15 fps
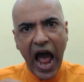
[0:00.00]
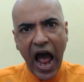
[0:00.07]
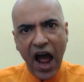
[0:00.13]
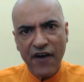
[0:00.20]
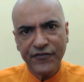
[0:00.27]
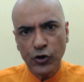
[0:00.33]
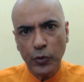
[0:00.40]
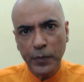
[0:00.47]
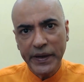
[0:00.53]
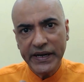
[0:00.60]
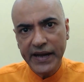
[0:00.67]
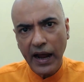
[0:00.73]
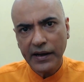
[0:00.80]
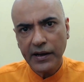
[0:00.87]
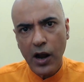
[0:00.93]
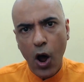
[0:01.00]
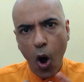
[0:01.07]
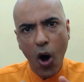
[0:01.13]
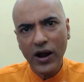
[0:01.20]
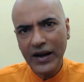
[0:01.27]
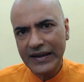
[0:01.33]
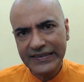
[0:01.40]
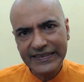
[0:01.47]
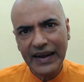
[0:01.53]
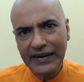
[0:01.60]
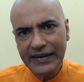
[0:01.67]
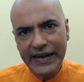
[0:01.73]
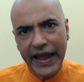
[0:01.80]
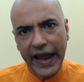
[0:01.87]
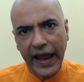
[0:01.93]
have to be done on a
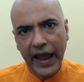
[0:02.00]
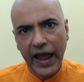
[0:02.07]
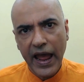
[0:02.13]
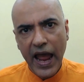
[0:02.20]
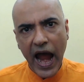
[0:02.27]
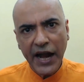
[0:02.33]
Sunday,